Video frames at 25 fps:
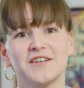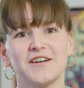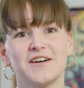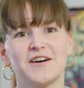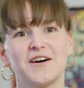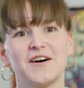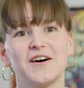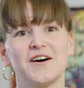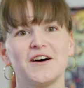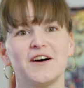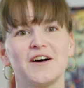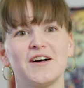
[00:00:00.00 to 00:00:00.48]

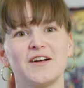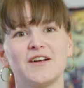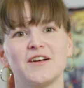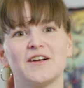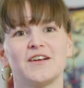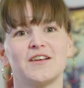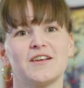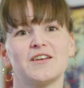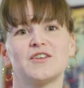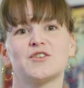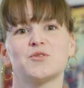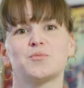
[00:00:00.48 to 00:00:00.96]

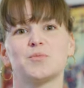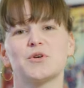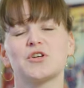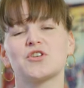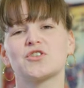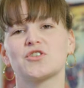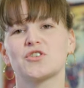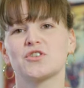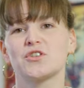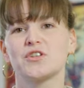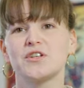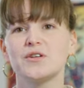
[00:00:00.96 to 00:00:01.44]
uh,
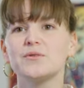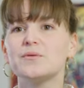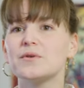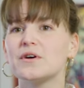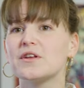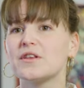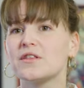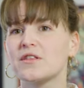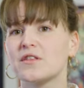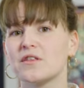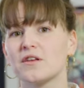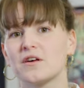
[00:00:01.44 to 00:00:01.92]
especially
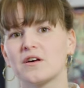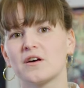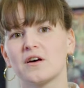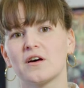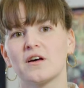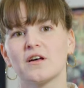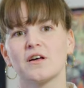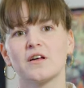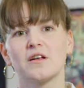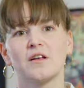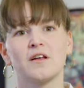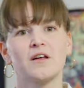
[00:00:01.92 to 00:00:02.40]
with
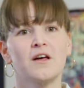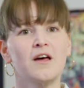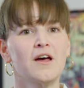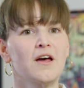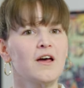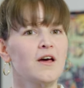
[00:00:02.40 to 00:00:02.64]
the,